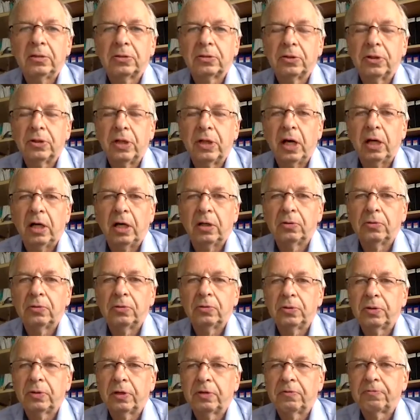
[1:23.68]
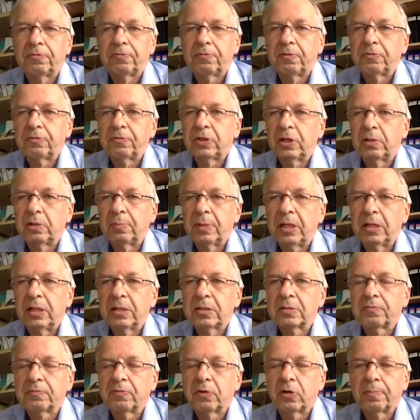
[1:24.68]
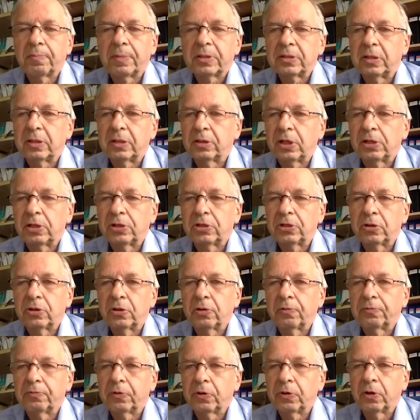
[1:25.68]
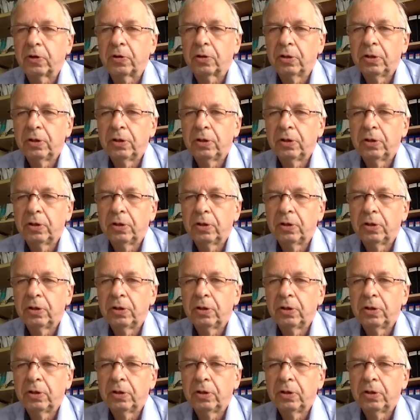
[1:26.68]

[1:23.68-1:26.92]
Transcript: now you have 15 minutes for presentation of your